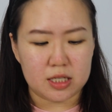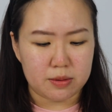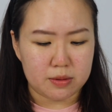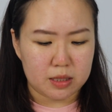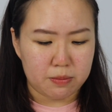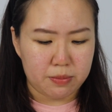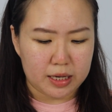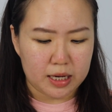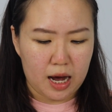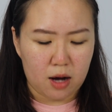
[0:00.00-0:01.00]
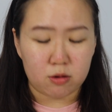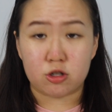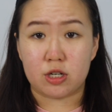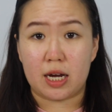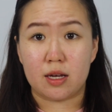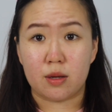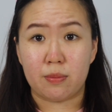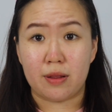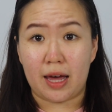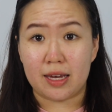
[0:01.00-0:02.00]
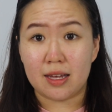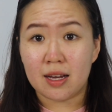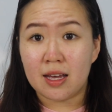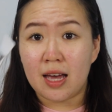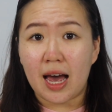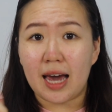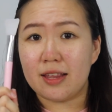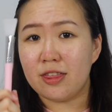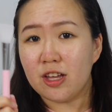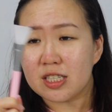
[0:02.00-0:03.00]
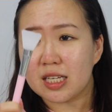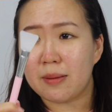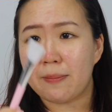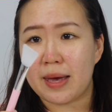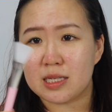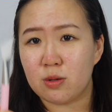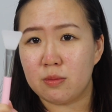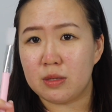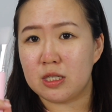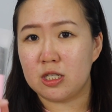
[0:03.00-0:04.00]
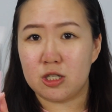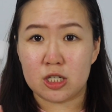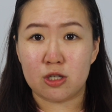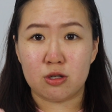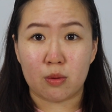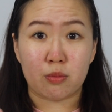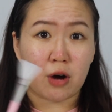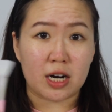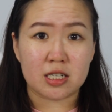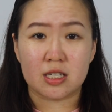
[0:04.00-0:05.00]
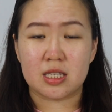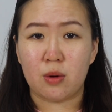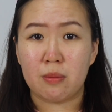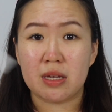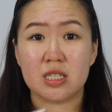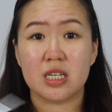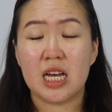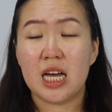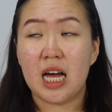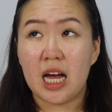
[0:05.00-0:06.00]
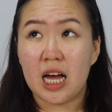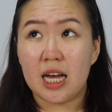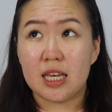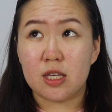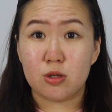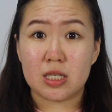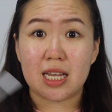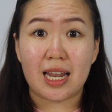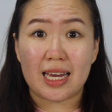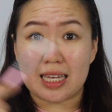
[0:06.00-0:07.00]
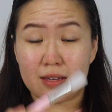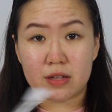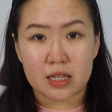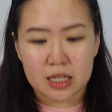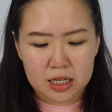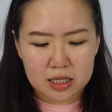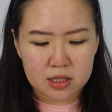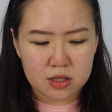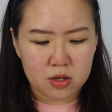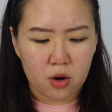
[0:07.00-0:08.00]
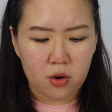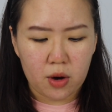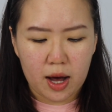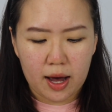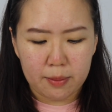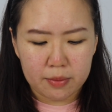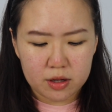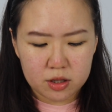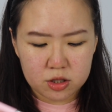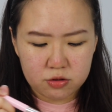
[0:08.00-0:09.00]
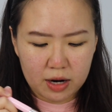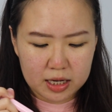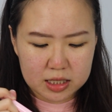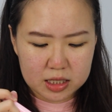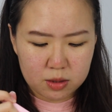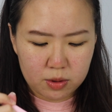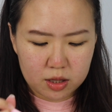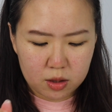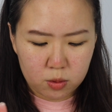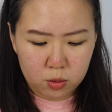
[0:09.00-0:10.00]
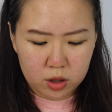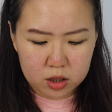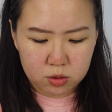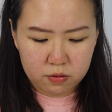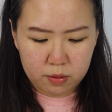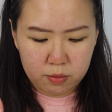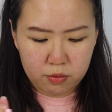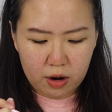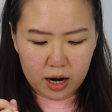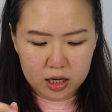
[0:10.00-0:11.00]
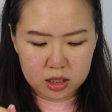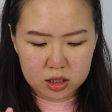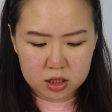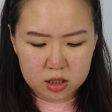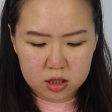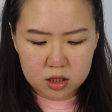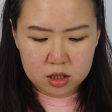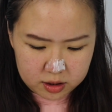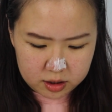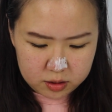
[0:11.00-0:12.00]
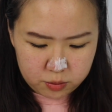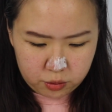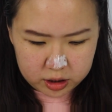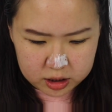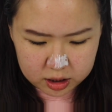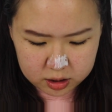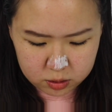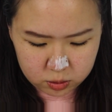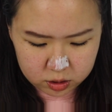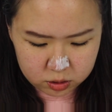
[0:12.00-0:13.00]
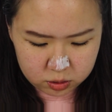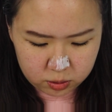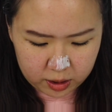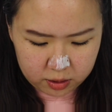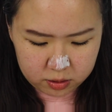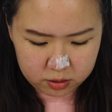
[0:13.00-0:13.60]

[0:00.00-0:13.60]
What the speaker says: Debating how should I apply it. I thought that the best way would be to just use a brush because they want me to use it like evenly, so I'm gonna try and see whether it works with a brush. This brush doesn't work too well.